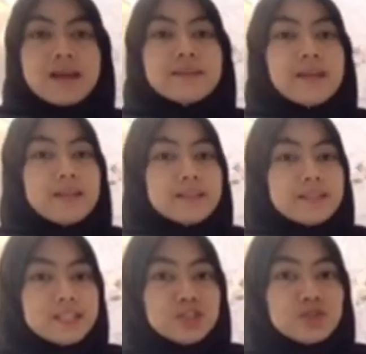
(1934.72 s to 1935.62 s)
that
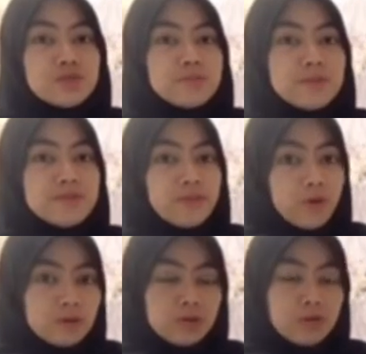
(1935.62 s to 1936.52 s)
need to be
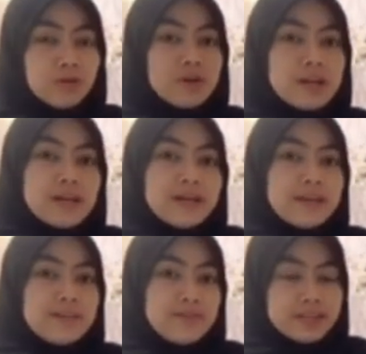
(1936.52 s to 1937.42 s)
followed
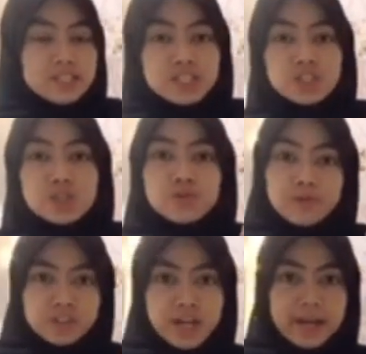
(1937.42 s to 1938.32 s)
in these two
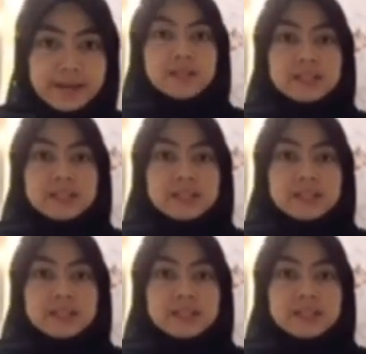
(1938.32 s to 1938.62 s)
projects.